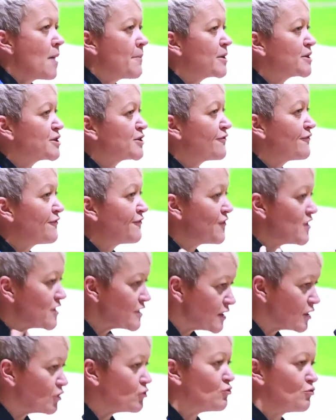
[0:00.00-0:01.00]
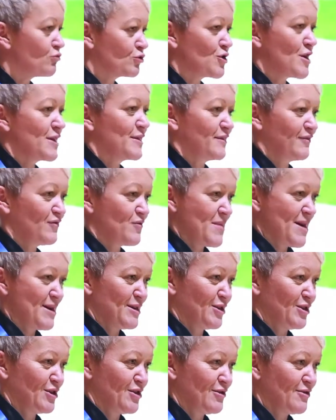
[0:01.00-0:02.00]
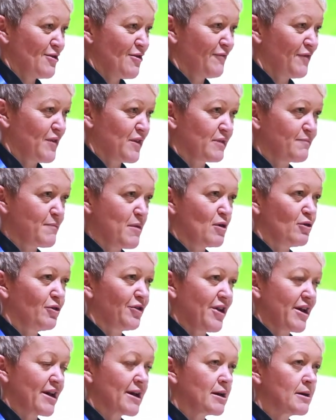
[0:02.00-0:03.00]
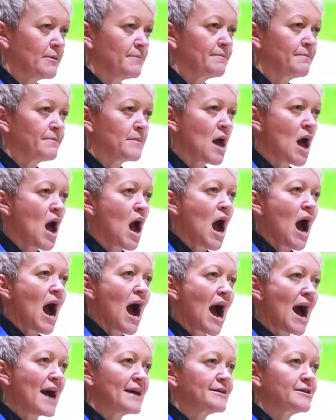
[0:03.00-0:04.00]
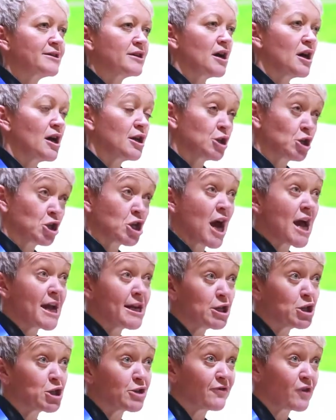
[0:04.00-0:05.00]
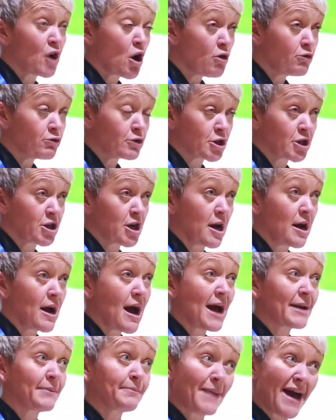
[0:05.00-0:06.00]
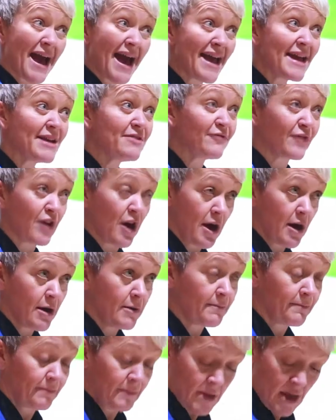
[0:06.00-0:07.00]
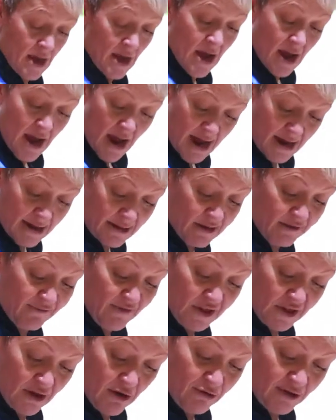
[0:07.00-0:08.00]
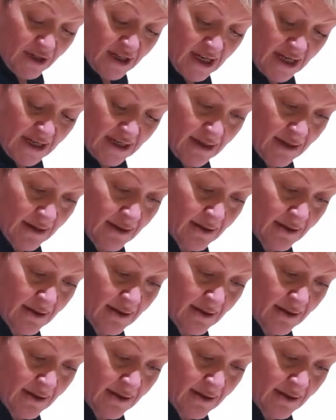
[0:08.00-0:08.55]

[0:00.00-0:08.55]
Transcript: But a physical transformation of this building and a change of culture and behaviour has resulted